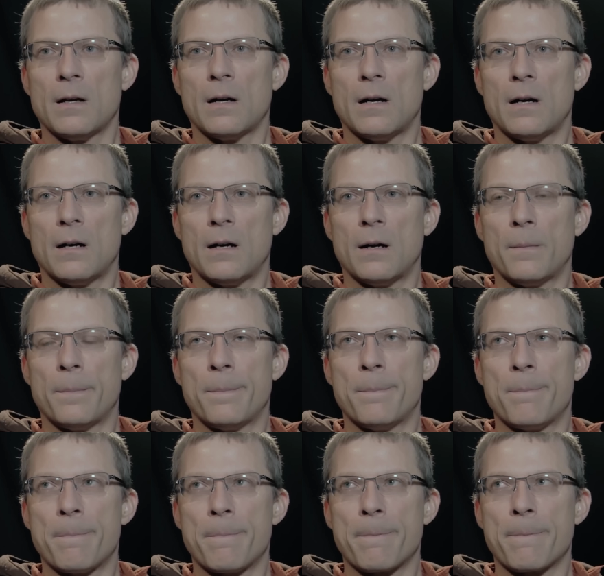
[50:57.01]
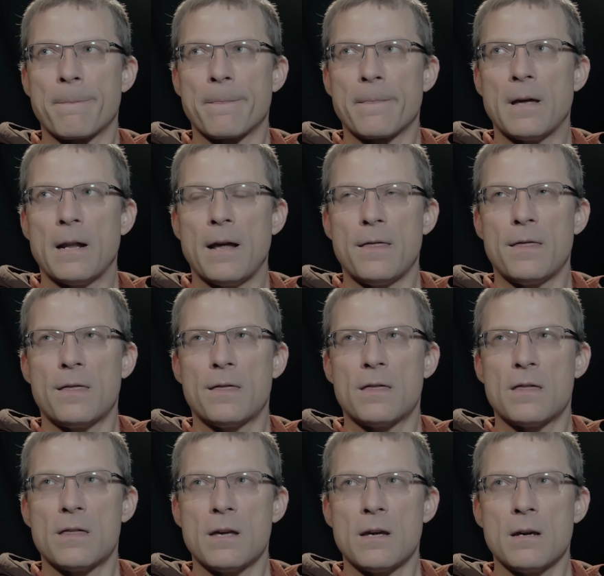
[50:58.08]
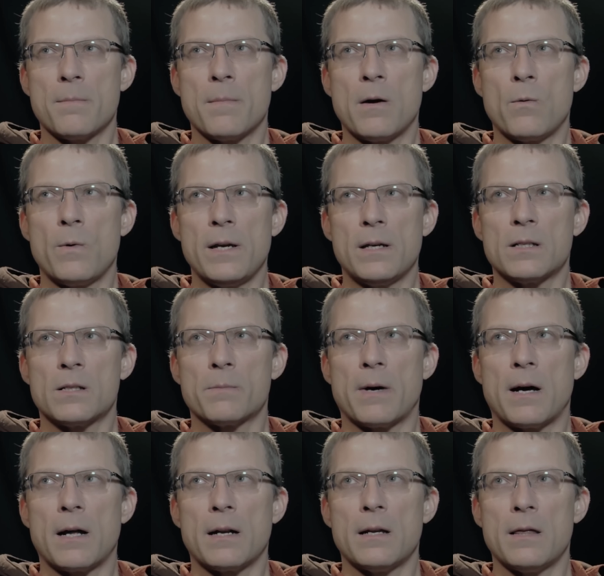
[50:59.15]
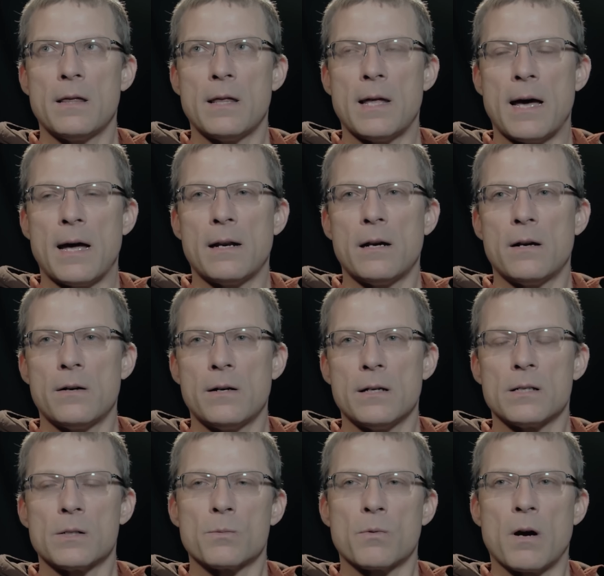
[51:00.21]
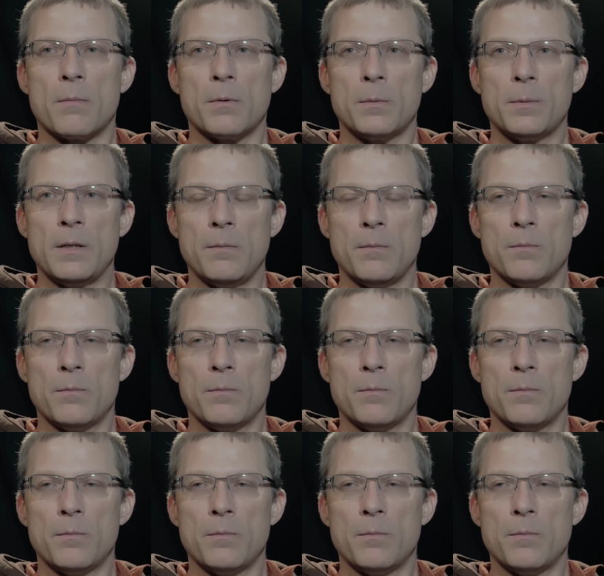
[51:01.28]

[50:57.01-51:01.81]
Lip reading: And I think my weak spot in that area is probably